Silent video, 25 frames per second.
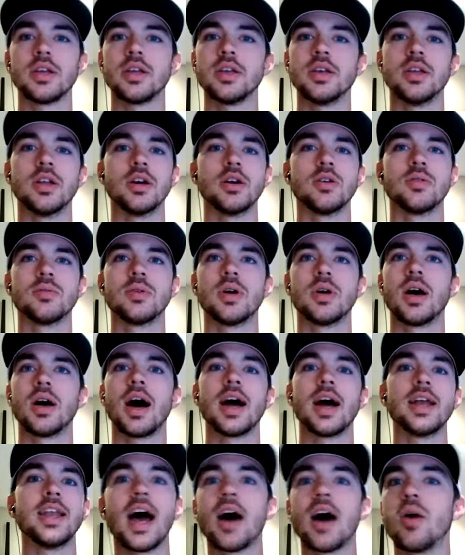you know
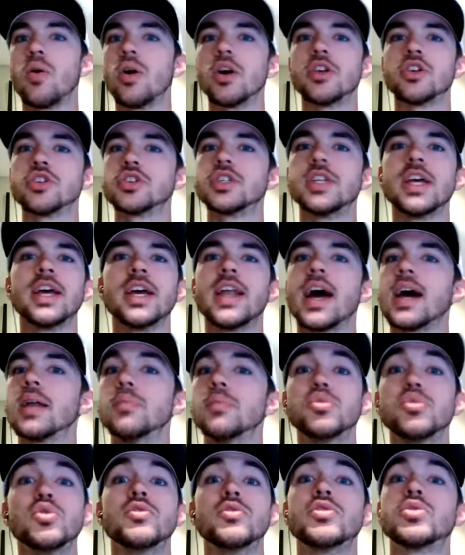i now understand how to
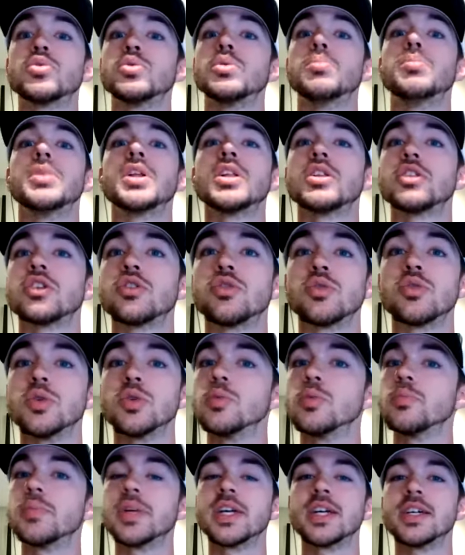move through the middle of the
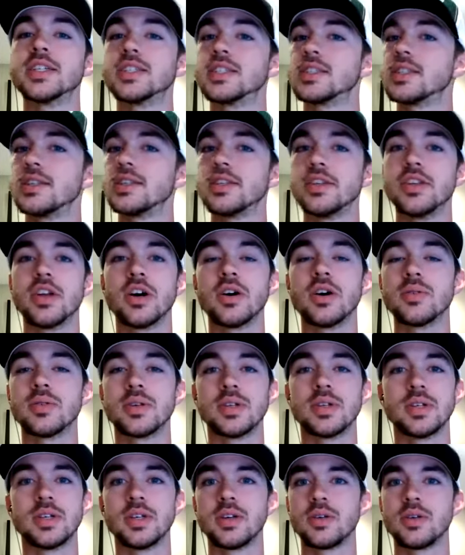group because you know
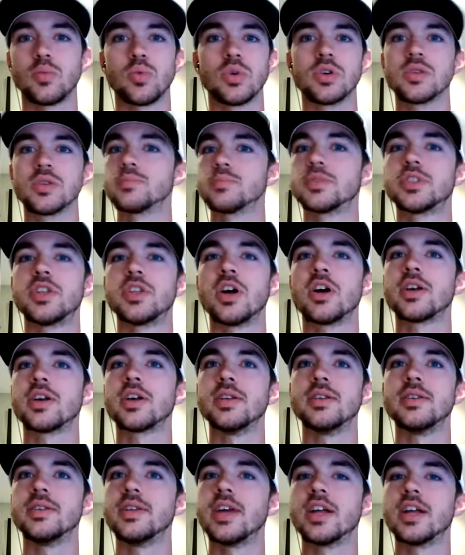we're stuck
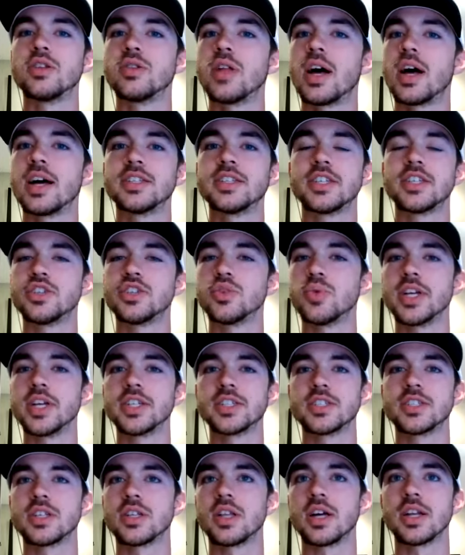in yellow line
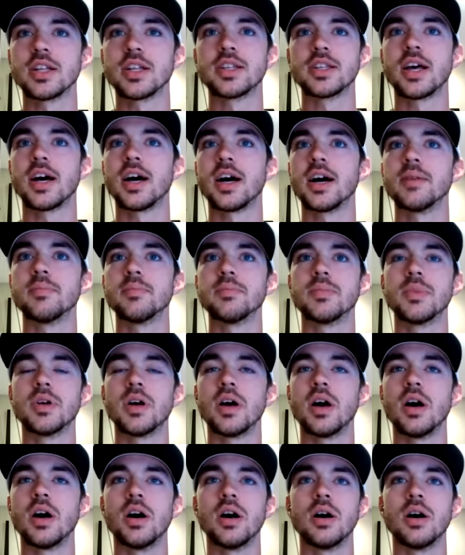situations a lot of the time
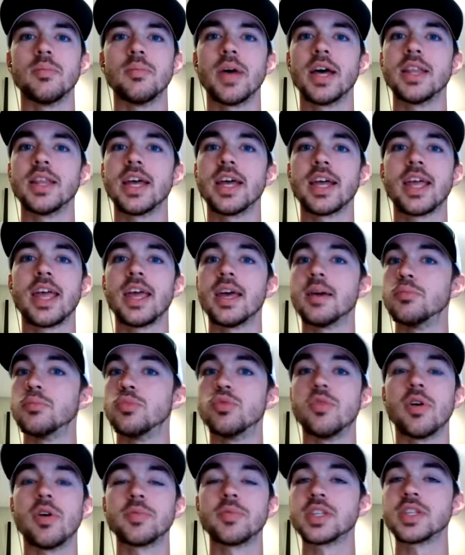um, and they can't
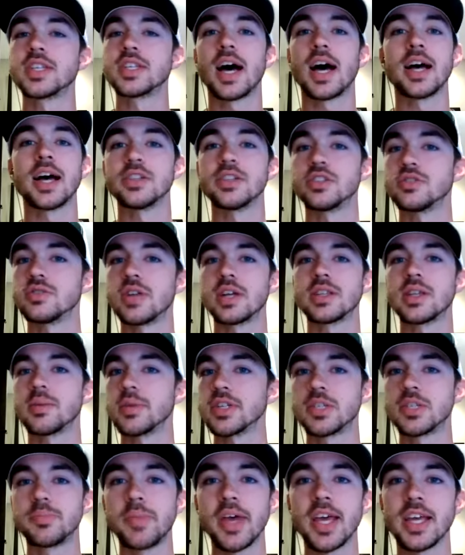move up the sides or not that
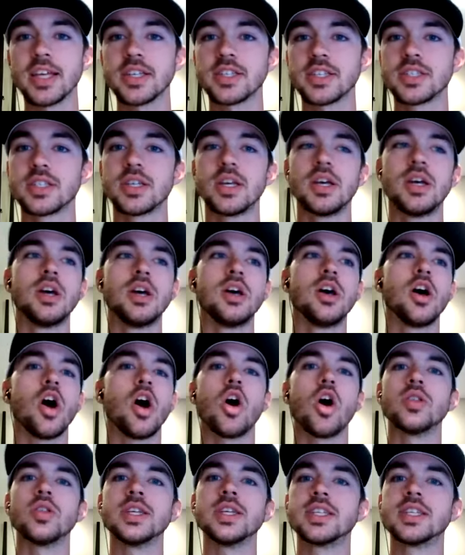much space
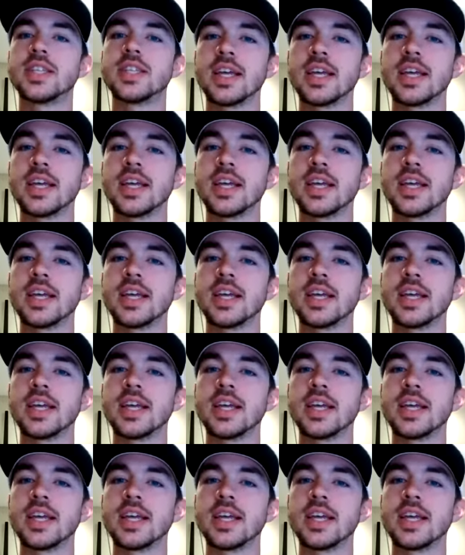all these